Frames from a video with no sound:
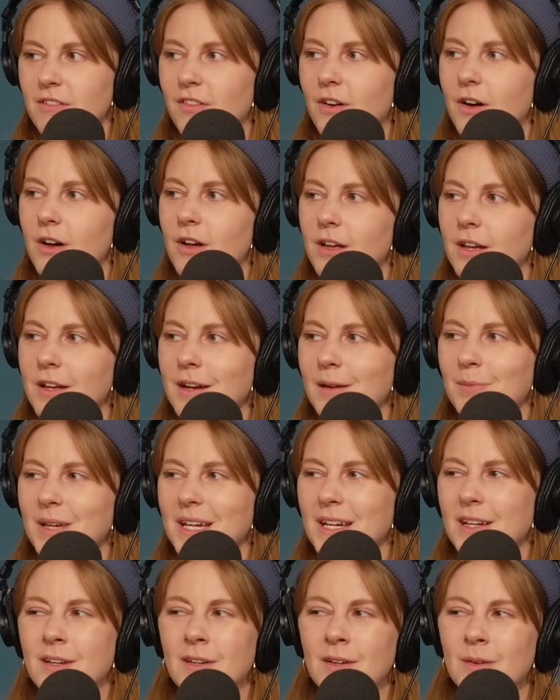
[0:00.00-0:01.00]
fall. And I'm
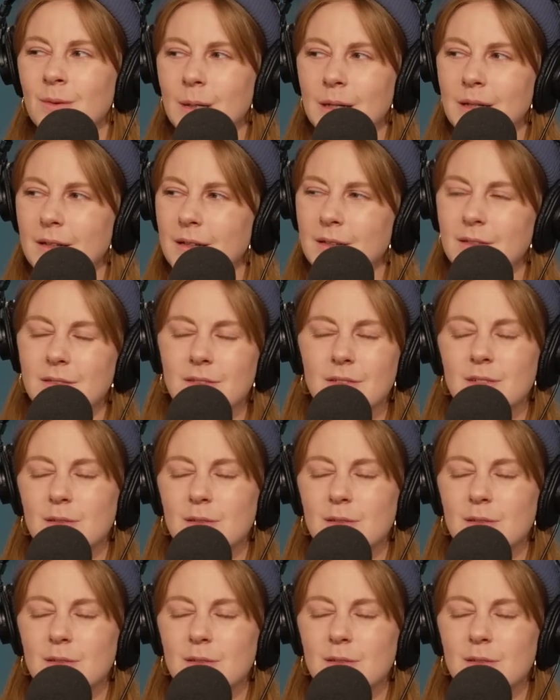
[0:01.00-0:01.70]
like, you know what? Let's just